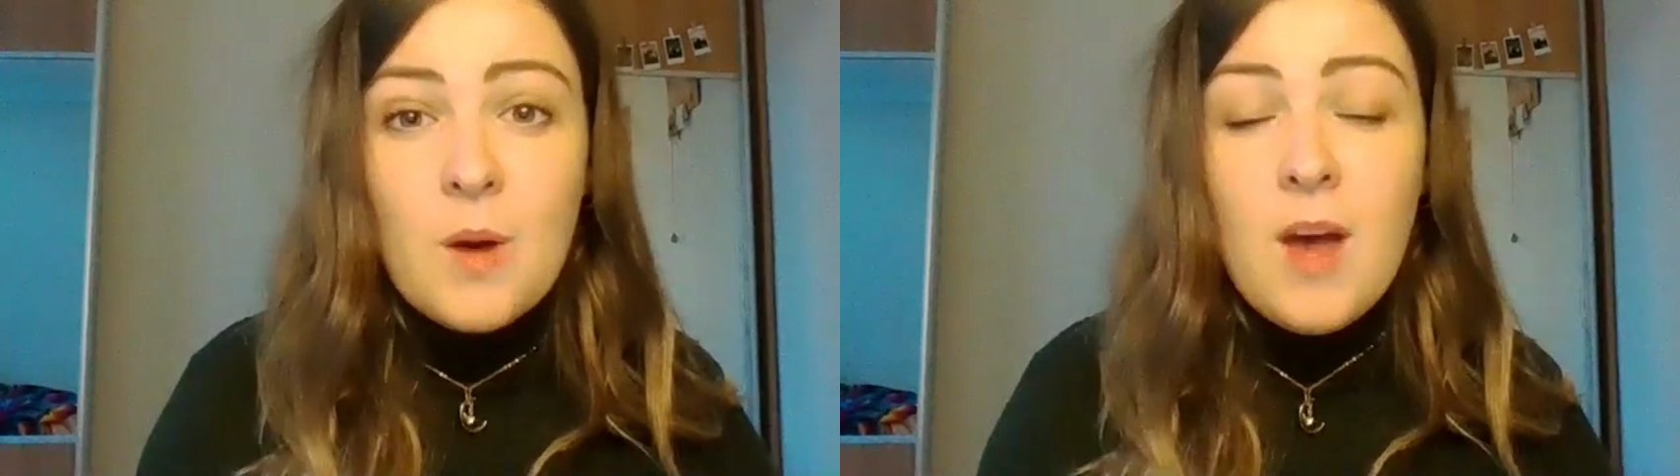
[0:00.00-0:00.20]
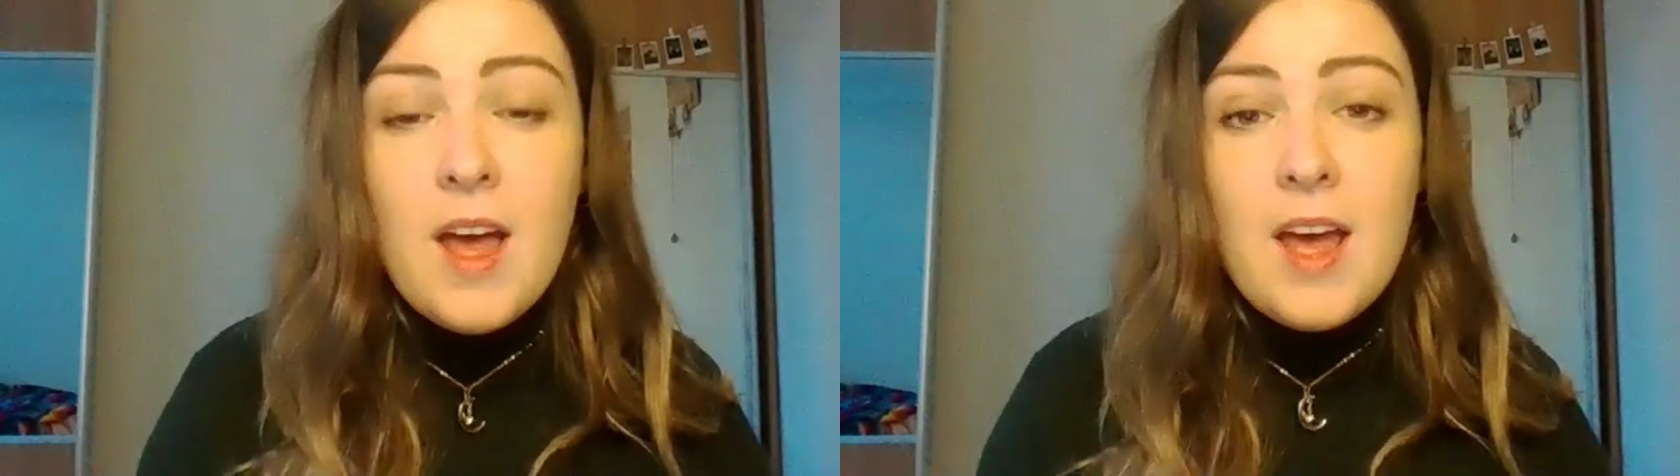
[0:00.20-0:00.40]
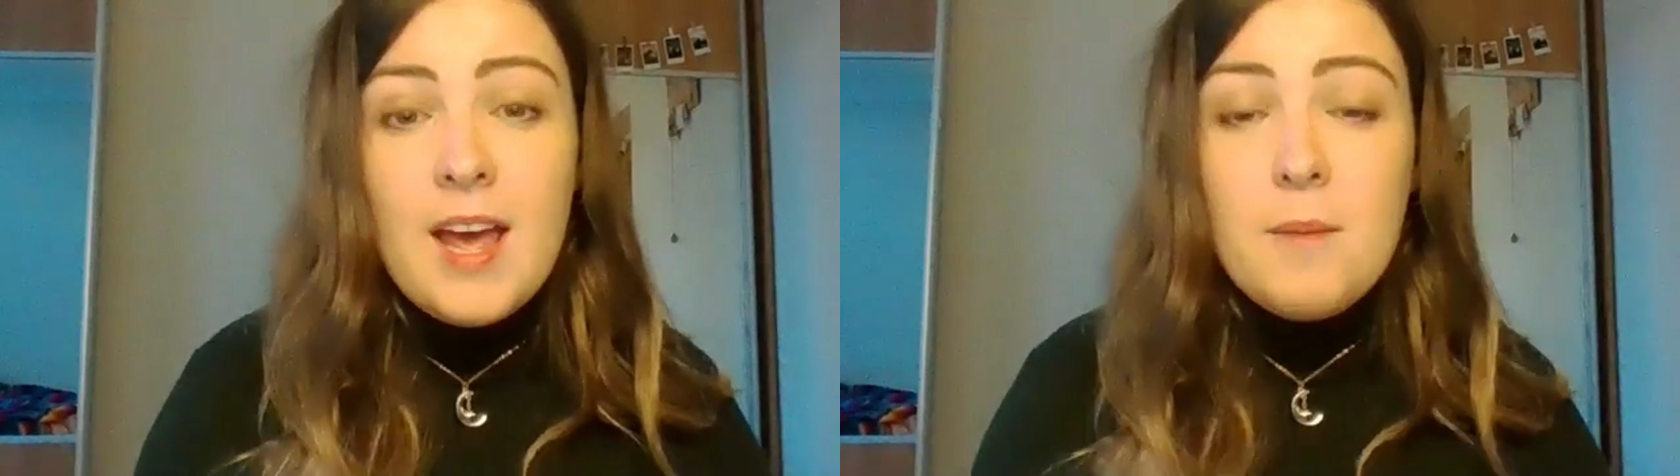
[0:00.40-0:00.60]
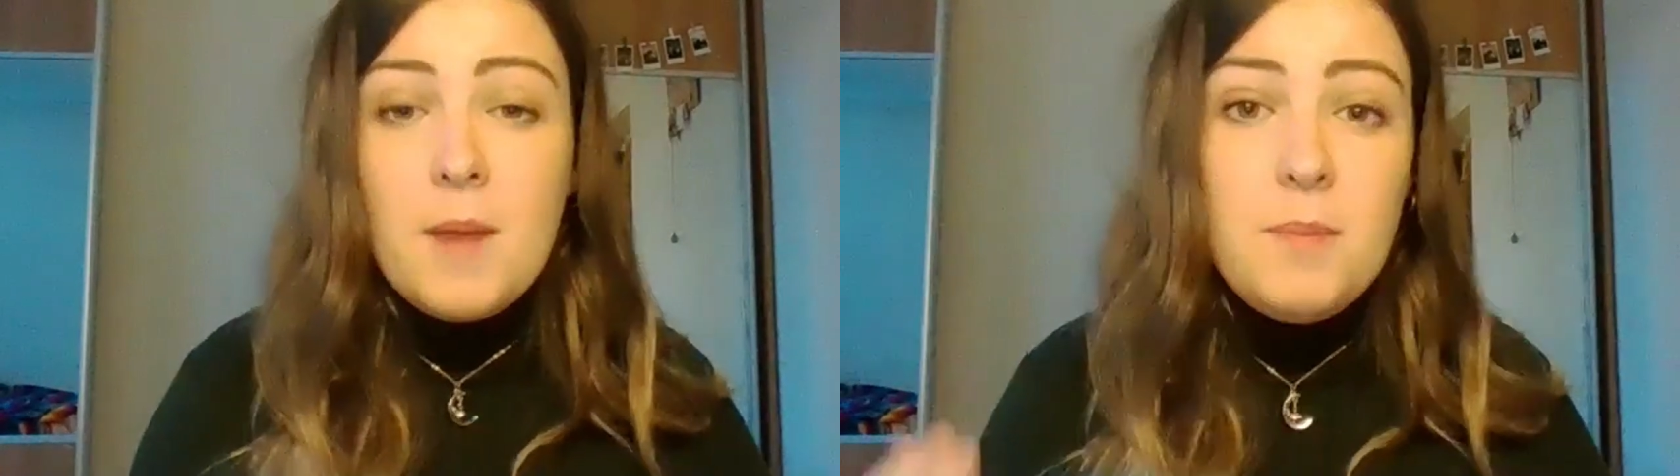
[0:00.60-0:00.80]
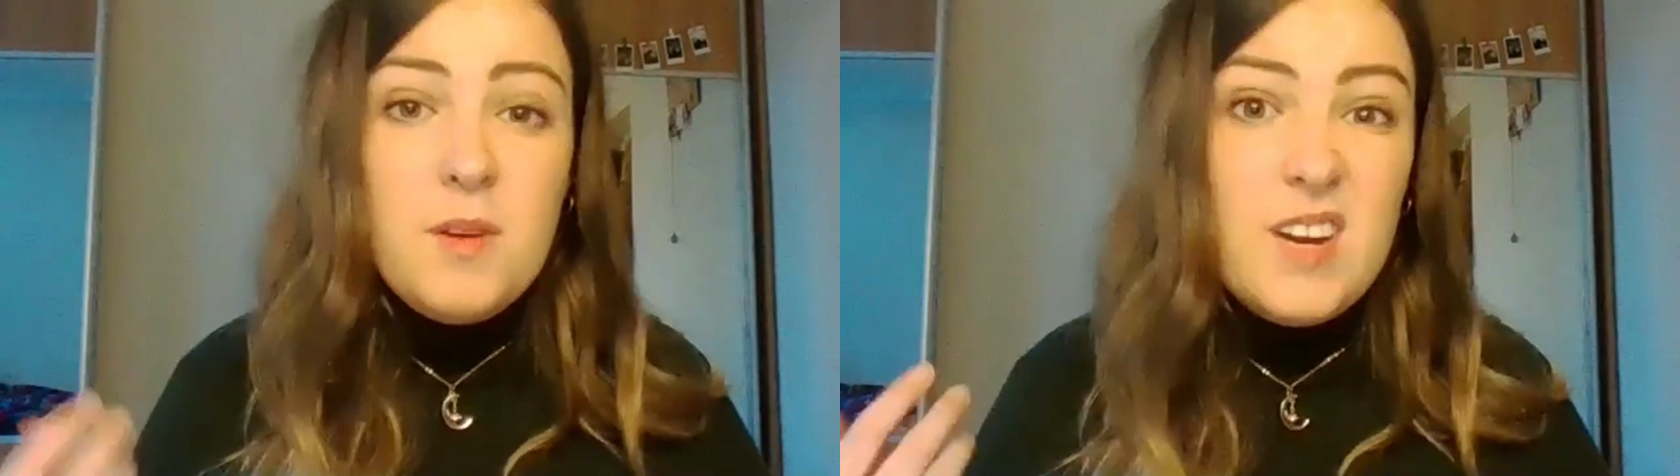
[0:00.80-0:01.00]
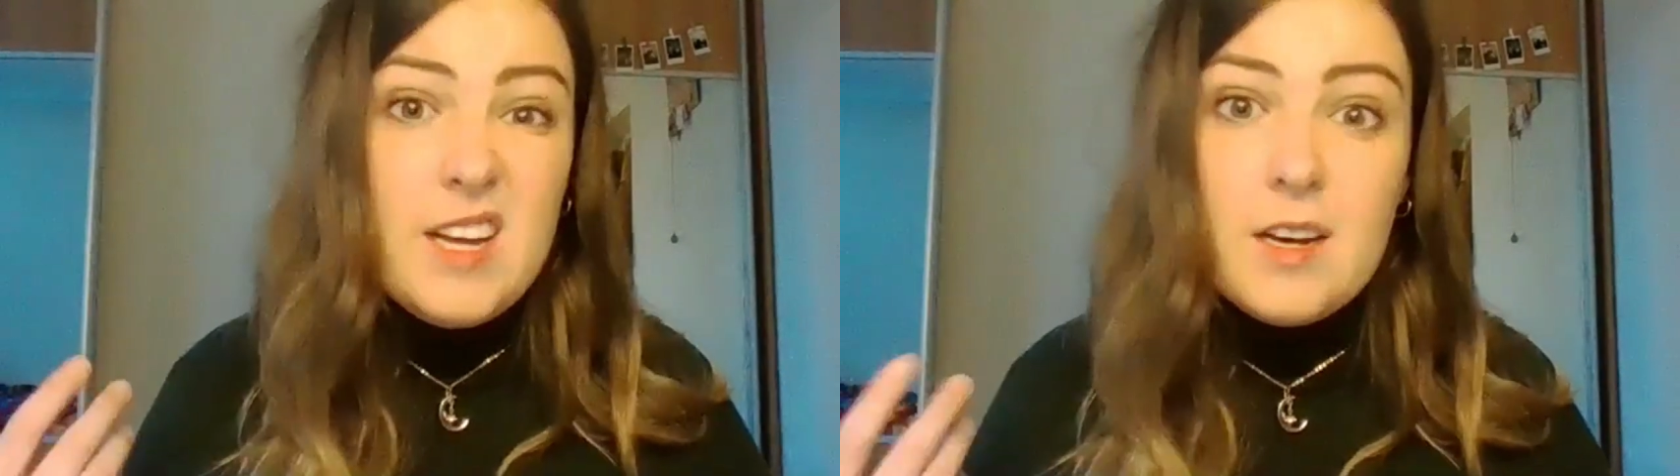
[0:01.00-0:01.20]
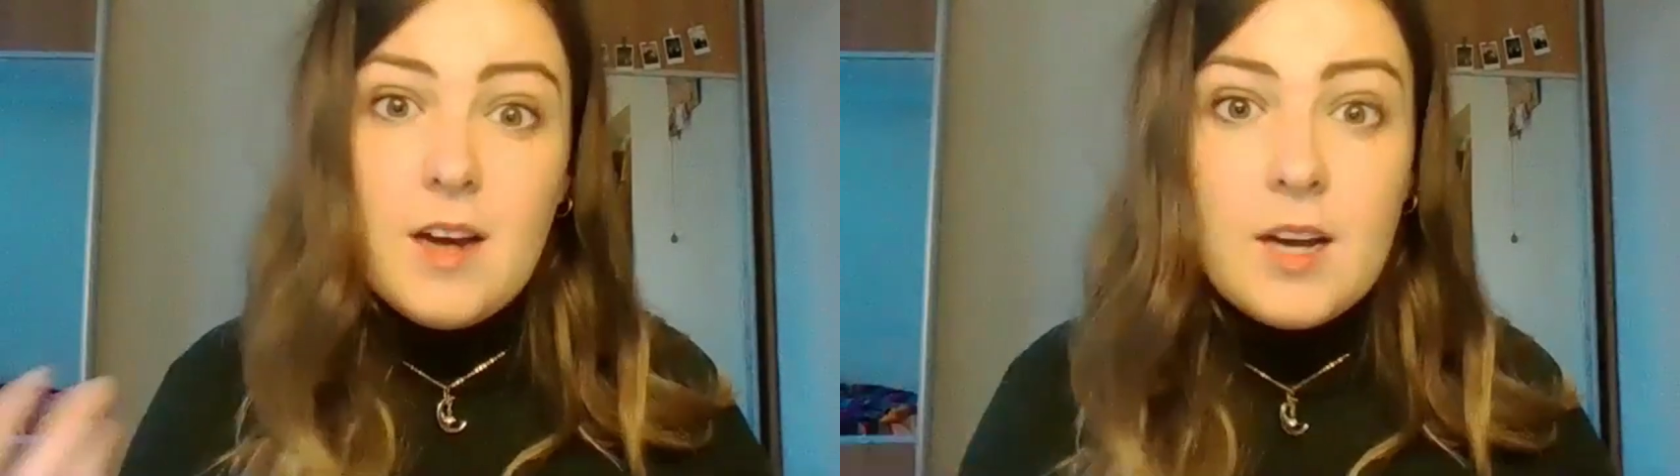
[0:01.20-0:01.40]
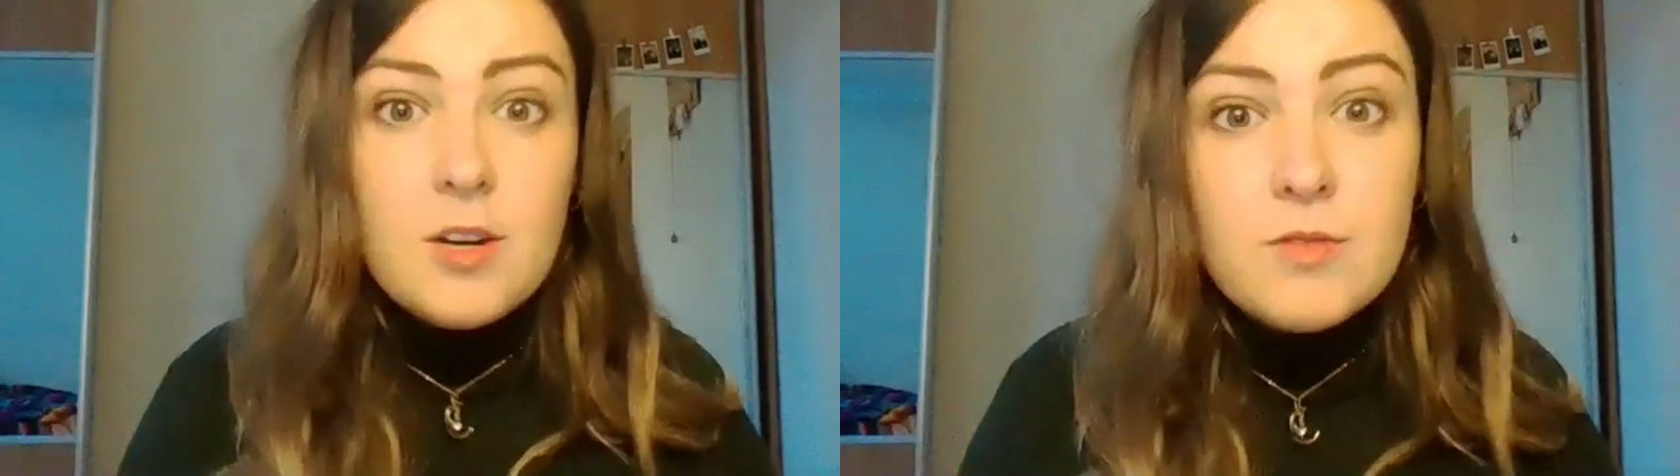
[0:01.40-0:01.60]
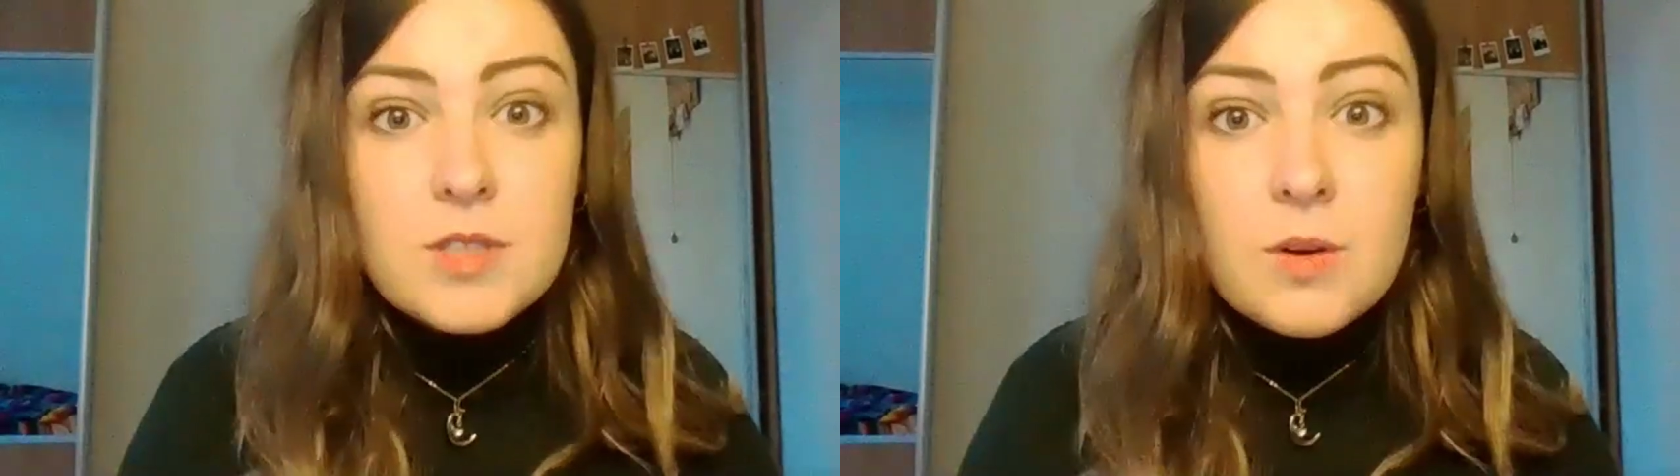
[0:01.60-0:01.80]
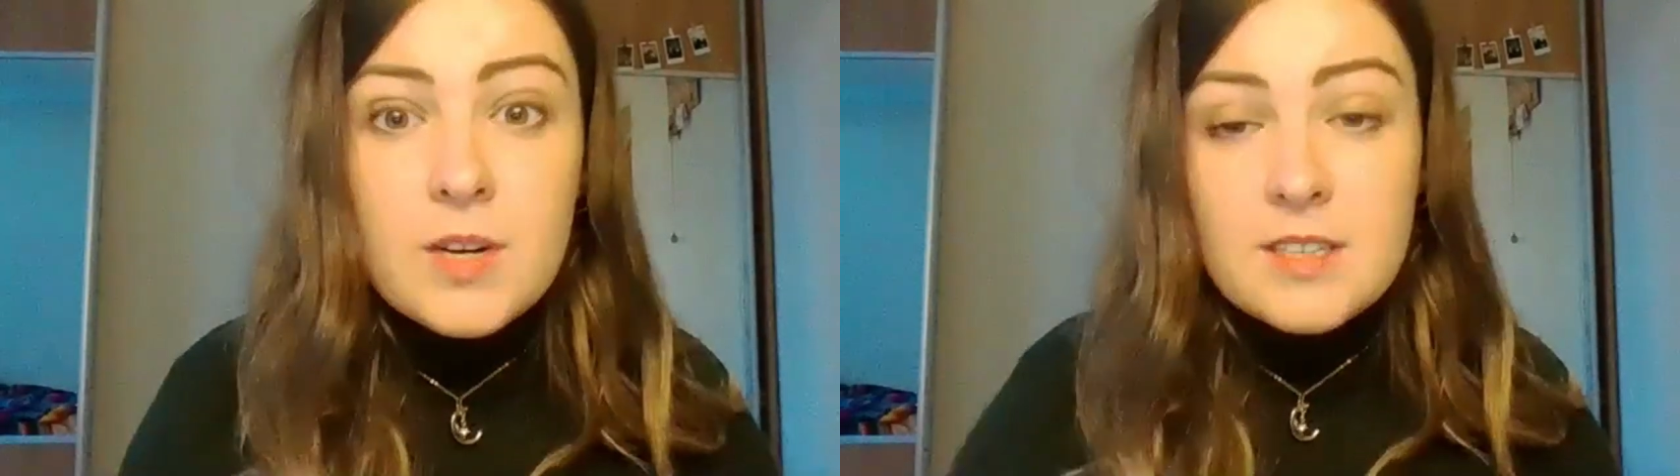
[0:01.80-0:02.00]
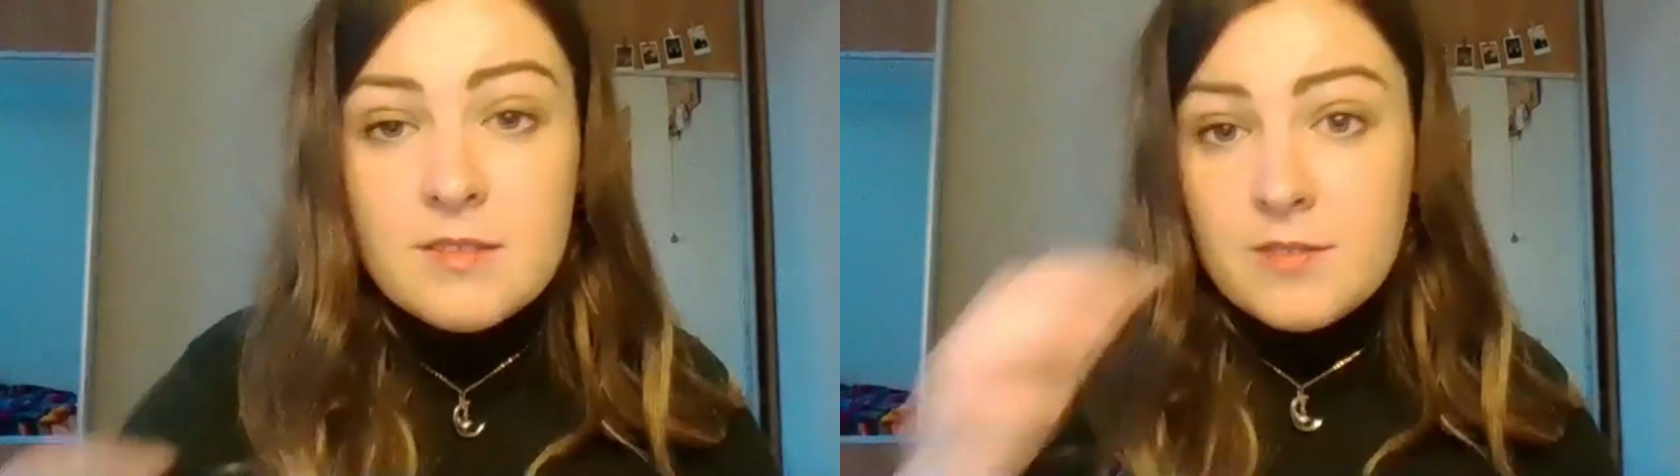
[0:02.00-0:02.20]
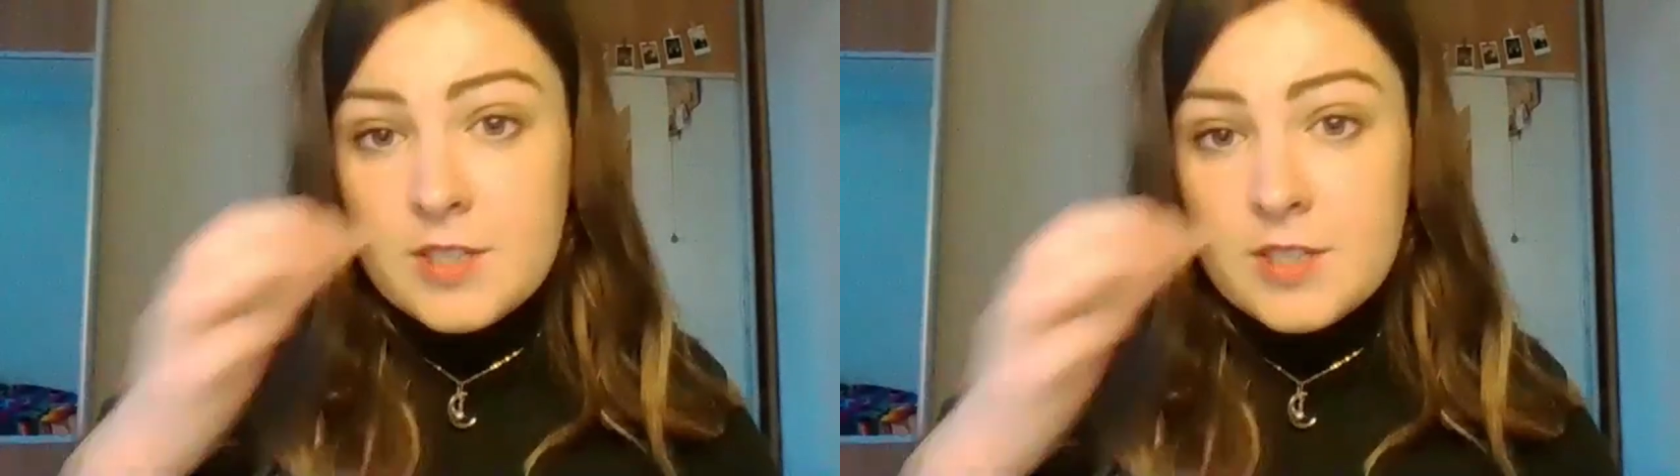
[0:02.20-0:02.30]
So it might be really a good resource